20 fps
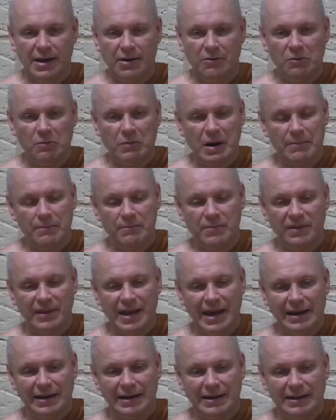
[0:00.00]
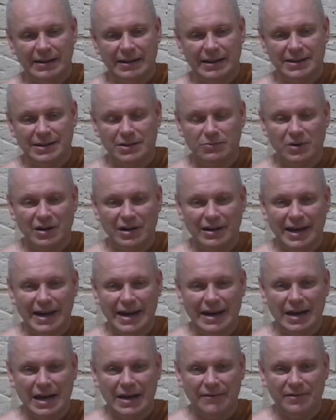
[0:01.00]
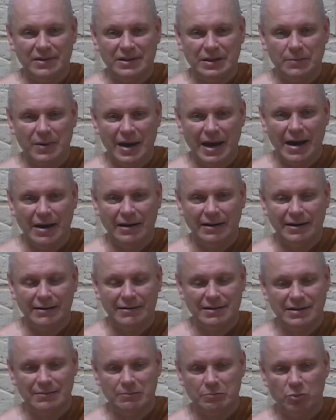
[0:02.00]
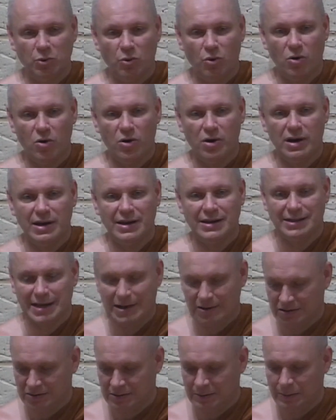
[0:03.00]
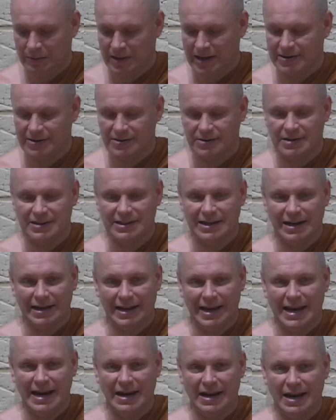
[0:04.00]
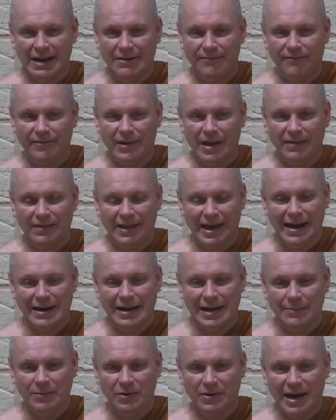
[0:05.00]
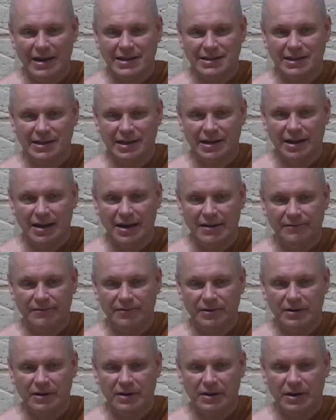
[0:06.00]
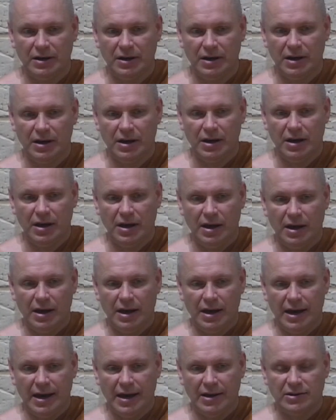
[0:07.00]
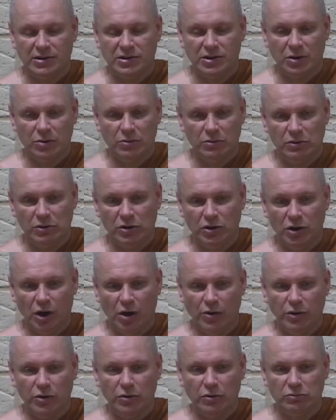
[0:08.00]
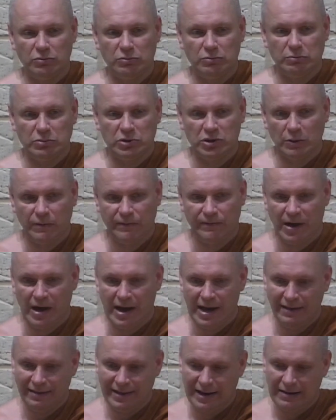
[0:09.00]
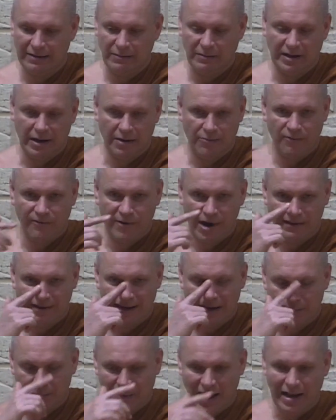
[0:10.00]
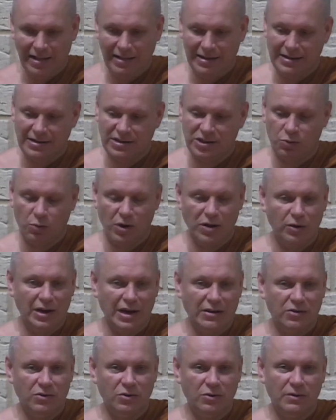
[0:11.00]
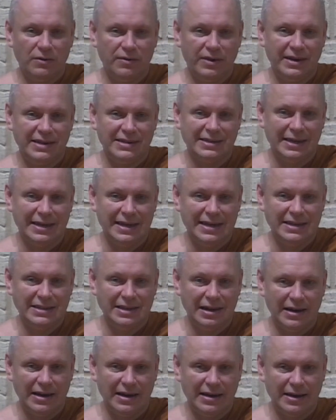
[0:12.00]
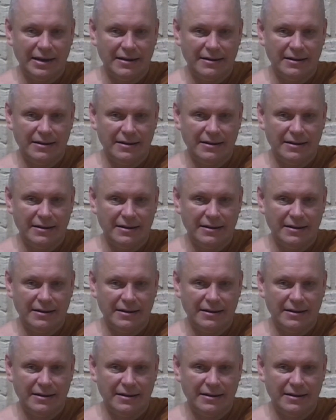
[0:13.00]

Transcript: Remember that this is what lay life is about. There is more sensual pleasures in lay life than in monastic life. So find that balance where you can do things easily.